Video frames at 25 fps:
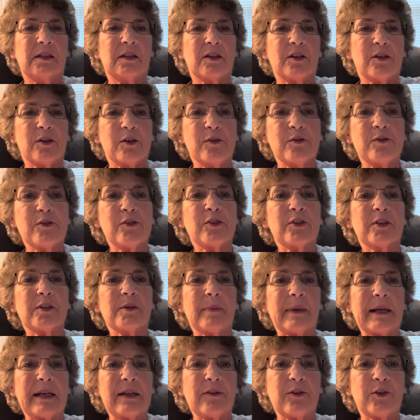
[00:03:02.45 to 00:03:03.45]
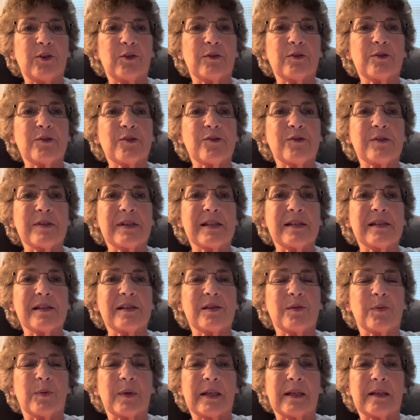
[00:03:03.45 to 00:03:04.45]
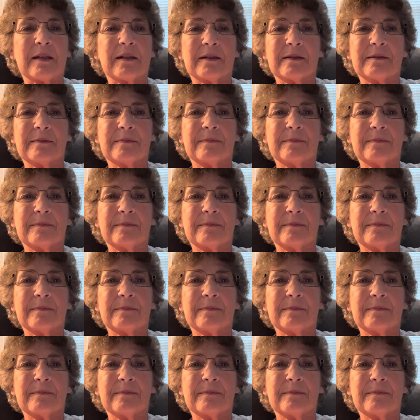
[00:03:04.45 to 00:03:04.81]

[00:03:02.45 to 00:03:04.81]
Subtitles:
Who's going to buy the groceries this week?